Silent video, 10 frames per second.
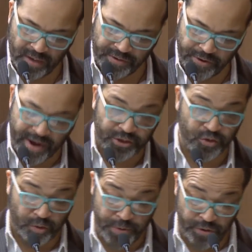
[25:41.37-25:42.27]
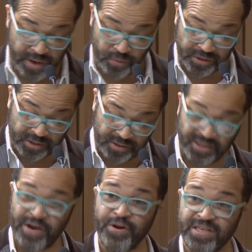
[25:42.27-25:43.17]
The international community was
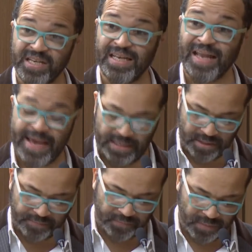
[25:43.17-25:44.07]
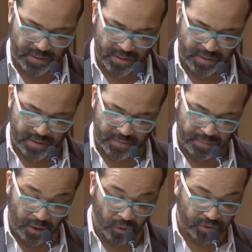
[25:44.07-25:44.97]
seriously late,
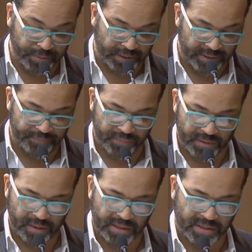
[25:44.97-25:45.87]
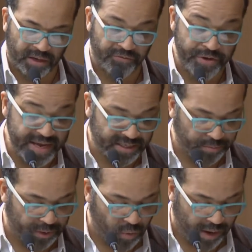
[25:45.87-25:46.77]
but ultimately has done
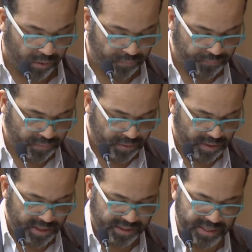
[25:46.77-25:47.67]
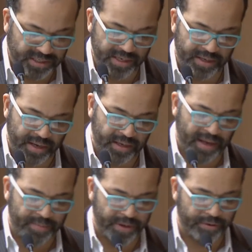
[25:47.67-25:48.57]
reasonably well in assisting Guinea,
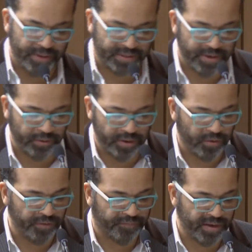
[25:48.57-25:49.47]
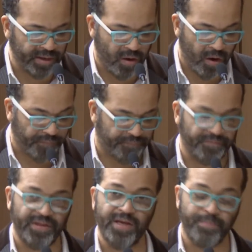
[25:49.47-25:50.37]
Liberia, and Sierra Leone in fending
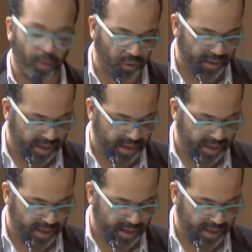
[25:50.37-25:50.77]
off the Ebola